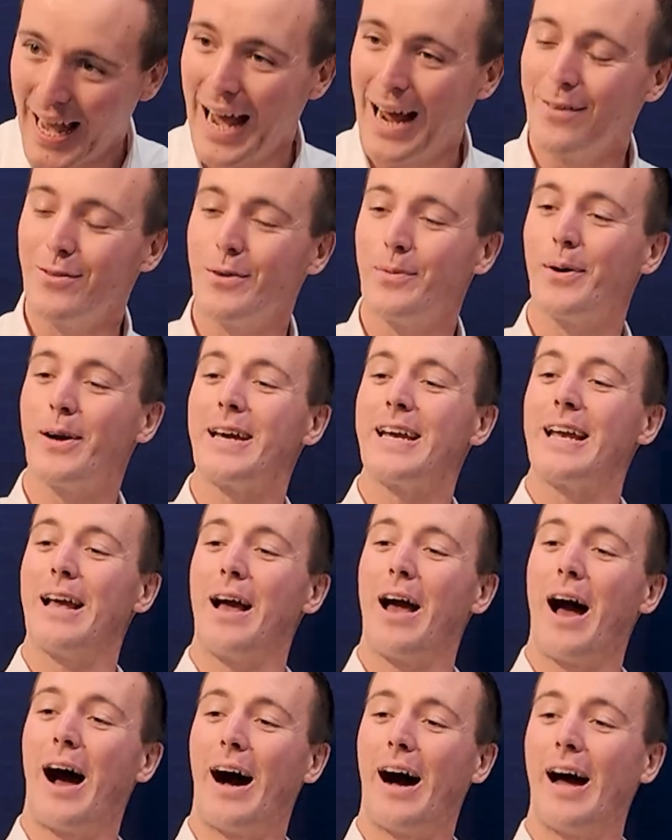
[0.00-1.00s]
Everybody,
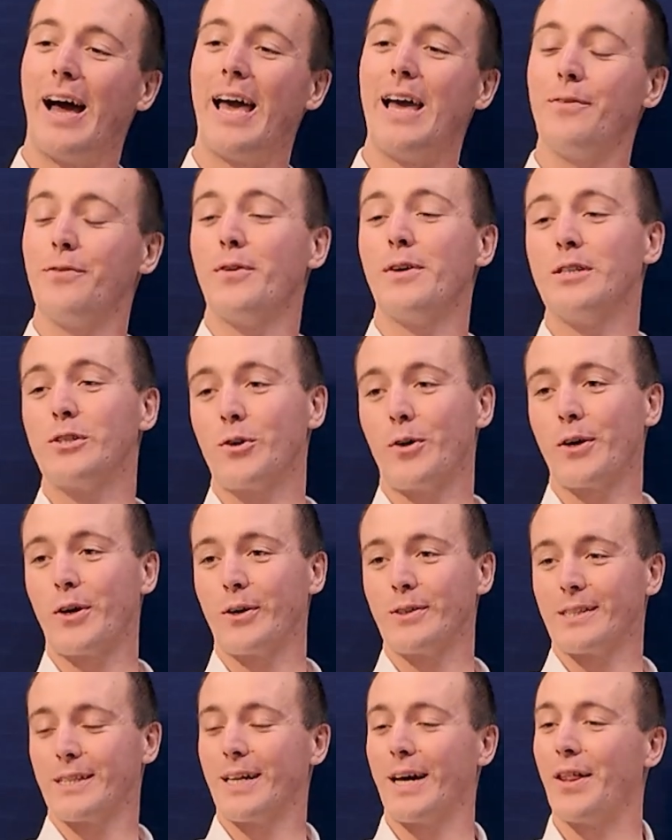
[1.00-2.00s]
if you enjoy
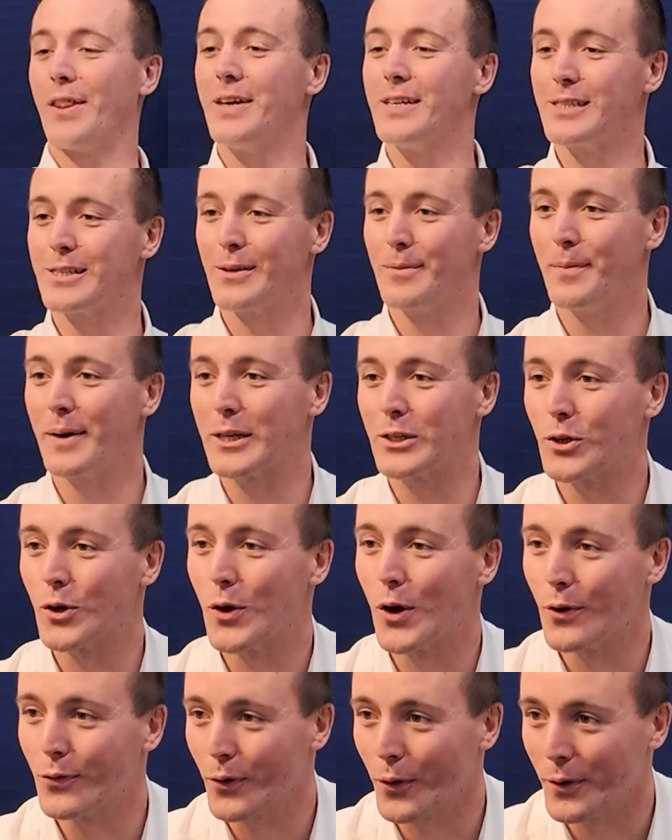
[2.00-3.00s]
content like this, make sure
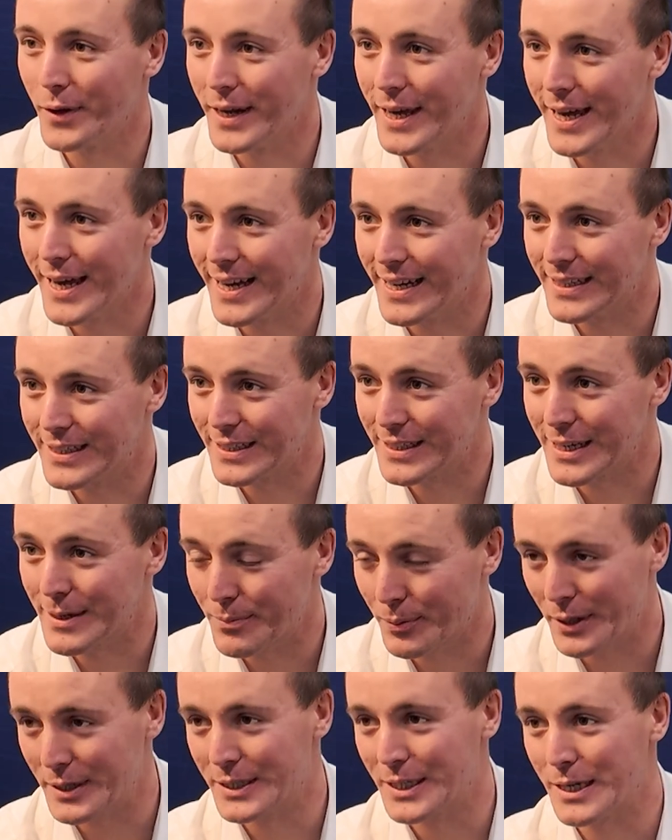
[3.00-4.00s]
you're following here to see
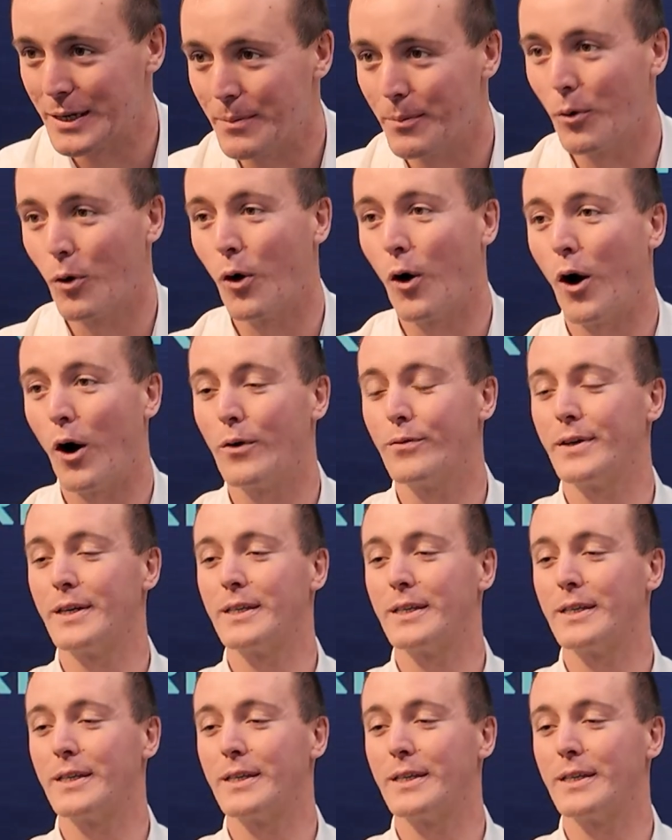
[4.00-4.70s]
plenty more of